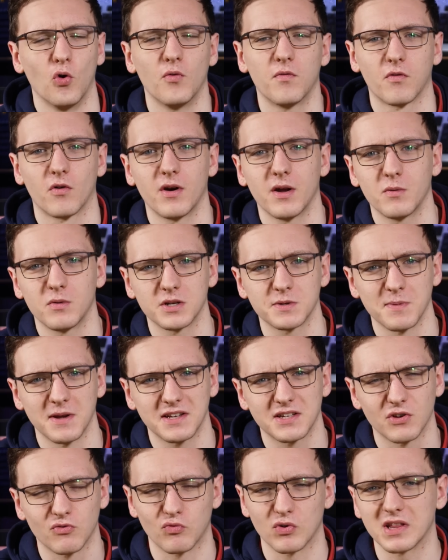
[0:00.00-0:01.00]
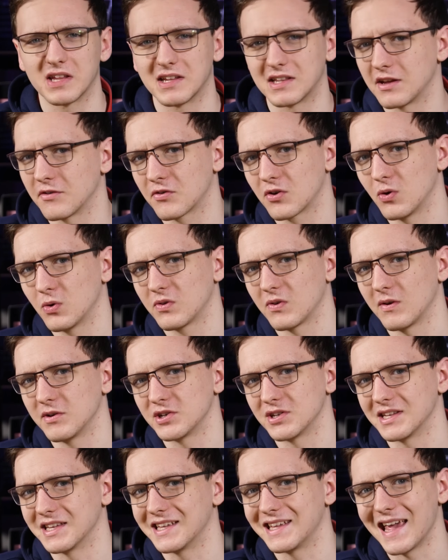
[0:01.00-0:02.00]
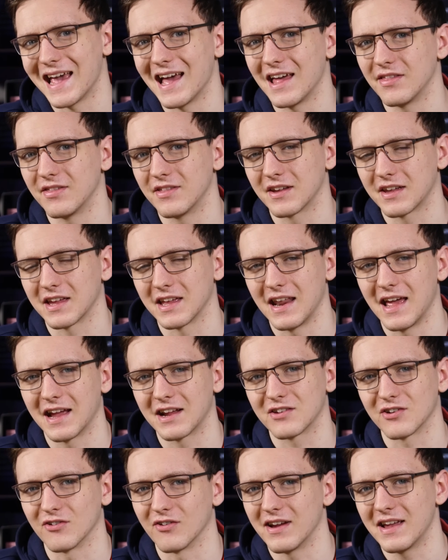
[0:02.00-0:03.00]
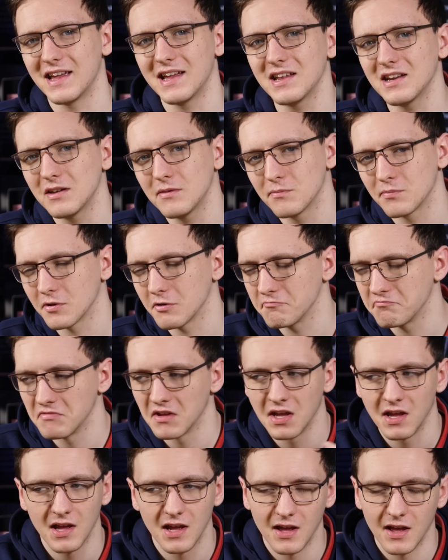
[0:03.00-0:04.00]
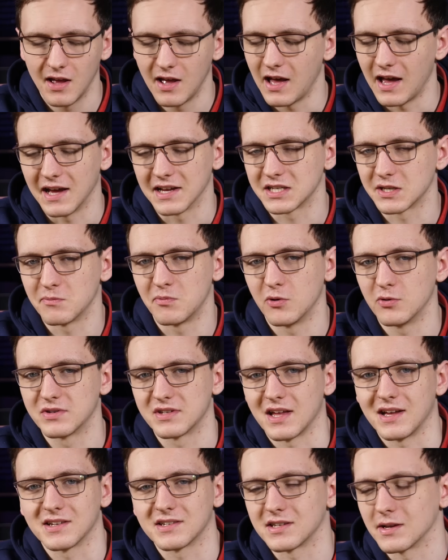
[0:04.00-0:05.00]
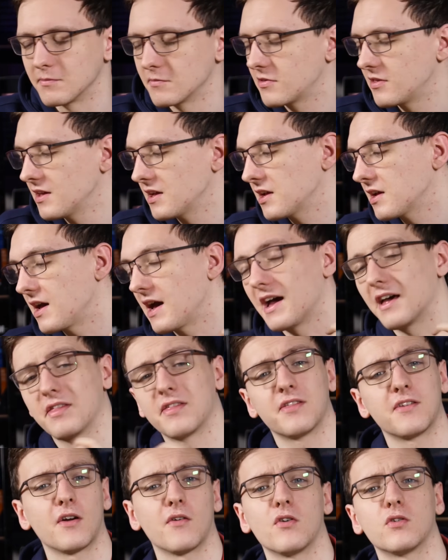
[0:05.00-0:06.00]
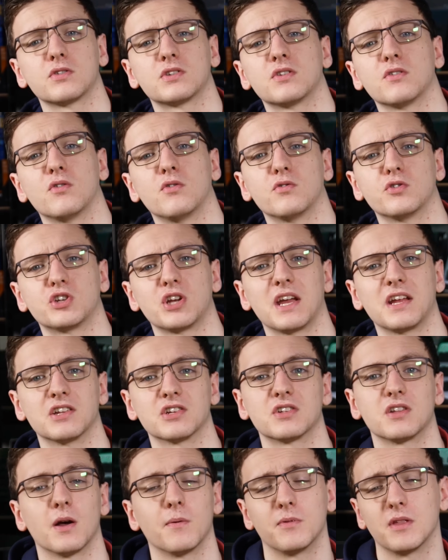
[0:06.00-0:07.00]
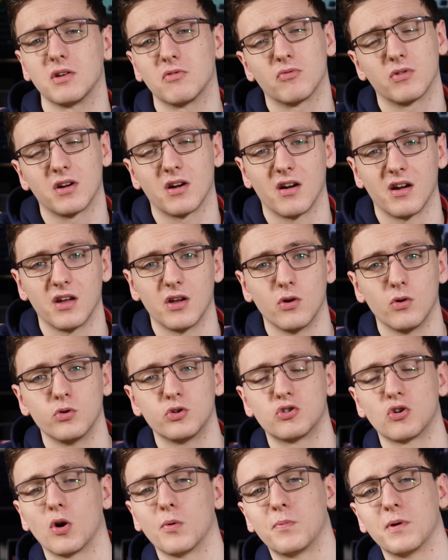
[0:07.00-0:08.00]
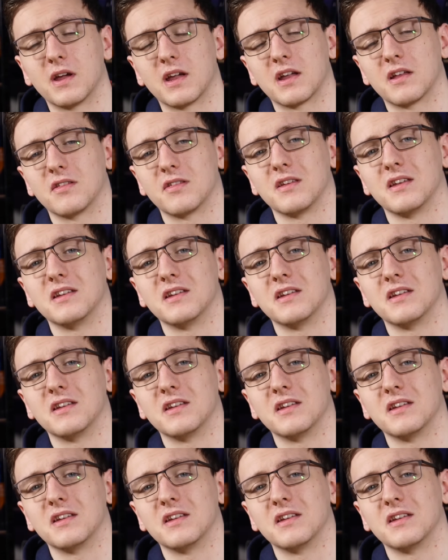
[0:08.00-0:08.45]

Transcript: over it, which makes it really difficult to actually get the connector in, but I suppose that's something. They also changed up the rear I/O, dropping